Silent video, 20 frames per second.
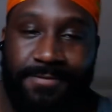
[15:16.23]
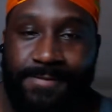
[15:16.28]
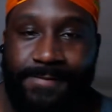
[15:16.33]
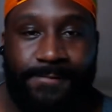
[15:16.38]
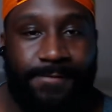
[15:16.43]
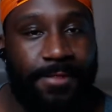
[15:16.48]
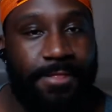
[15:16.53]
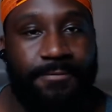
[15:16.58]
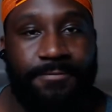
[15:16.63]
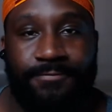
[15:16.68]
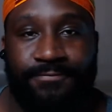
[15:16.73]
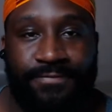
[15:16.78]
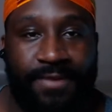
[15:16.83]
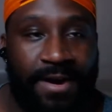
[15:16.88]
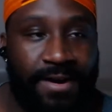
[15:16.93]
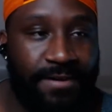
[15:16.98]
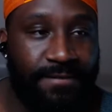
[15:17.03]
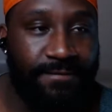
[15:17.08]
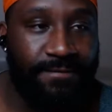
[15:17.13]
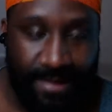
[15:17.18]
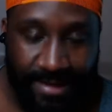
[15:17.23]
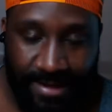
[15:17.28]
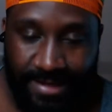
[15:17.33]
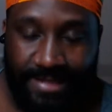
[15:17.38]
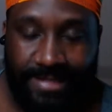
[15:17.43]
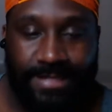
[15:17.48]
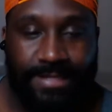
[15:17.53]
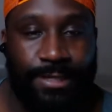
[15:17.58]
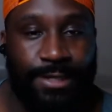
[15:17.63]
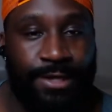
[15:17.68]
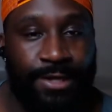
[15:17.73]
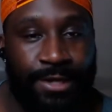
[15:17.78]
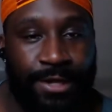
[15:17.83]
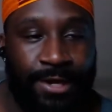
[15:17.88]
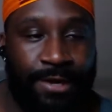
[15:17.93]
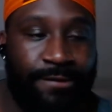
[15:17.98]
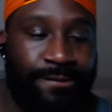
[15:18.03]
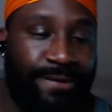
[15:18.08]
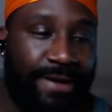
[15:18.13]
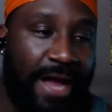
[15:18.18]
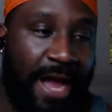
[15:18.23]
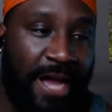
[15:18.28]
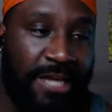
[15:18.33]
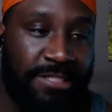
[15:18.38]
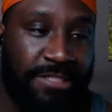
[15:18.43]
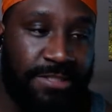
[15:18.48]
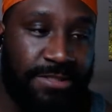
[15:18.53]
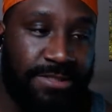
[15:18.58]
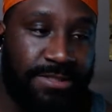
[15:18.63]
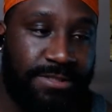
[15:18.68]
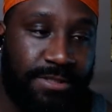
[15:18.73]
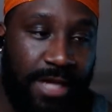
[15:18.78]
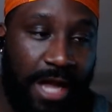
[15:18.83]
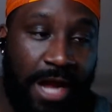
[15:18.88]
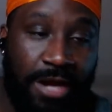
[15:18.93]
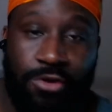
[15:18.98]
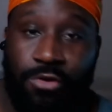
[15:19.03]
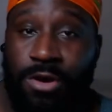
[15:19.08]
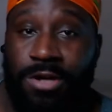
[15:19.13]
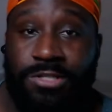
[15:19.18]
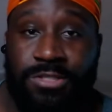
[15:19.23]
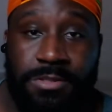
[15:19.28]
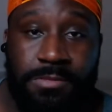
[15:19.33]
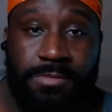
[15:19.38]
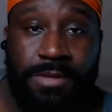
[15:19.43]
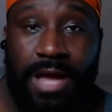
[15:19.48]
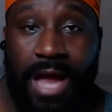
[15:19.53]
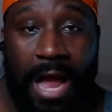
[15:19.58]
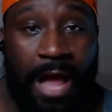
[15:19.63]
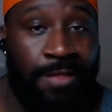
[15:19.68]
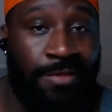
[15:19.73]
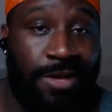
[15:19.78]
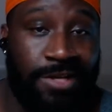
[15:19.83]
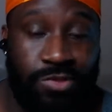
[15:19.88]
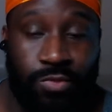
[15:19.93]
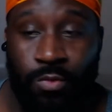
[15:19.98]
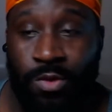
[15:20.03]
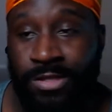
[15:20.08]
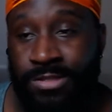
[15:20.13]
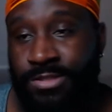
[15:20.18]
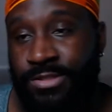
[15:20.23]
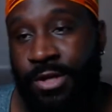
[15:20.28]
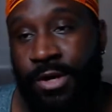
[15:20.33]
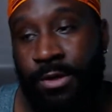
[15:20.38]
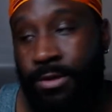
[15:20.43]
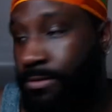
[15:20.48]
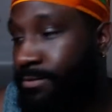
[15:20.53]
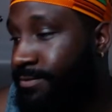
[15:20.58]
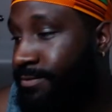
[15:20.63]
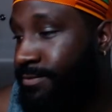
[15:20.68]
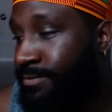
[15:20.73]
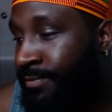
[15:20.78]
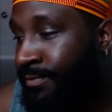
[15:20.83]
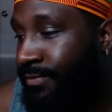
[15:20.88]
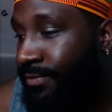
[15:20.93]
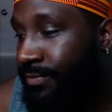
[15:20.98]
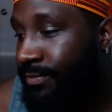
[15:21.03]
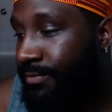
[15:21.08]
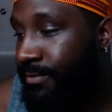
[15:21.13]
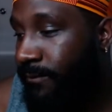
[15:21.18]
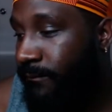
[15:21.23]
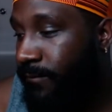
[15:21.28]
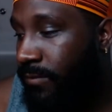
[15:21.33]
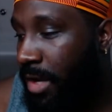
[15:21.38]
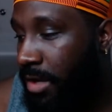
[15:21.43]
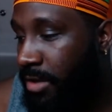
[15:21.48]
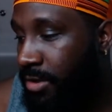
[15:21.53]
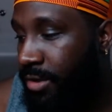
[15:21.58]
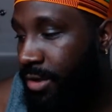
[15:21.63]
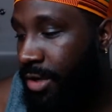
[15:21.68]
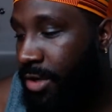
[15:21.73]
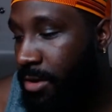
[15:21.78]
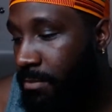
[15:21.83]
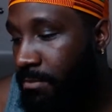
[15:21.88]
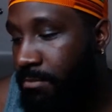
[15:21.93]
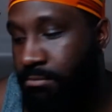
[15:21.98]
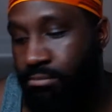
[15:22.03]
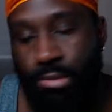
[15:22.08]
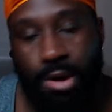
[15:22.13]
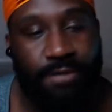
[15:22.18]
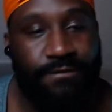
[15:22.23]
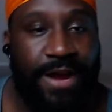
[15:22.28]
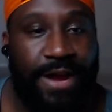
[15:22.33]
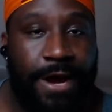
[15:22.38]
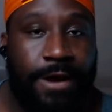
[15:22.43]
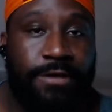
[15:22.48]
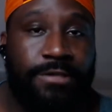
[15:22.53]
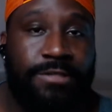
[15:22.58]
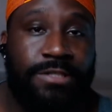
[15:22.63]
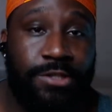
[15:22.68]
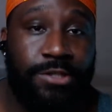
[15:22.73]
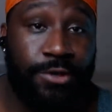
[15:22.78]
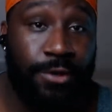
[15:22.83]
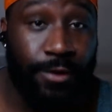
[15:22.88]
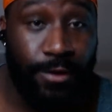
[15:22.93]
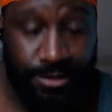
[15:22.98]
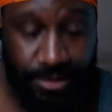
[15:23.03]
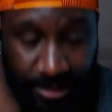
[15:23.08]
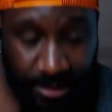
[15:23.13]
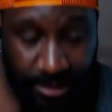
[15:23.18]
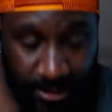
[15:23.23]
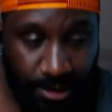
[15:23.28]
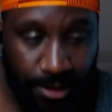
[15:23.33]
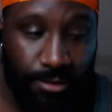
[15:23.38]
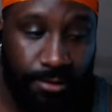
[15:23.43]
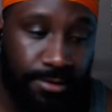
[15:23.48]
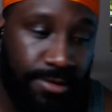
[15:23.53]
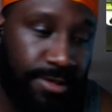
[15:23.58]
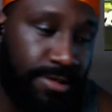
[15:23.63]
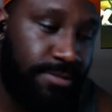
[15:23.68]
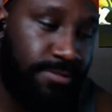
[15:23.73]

for the fun of it, you know, I crush them. I lost once though. You know, Marvin Harrison, you're a cheat code.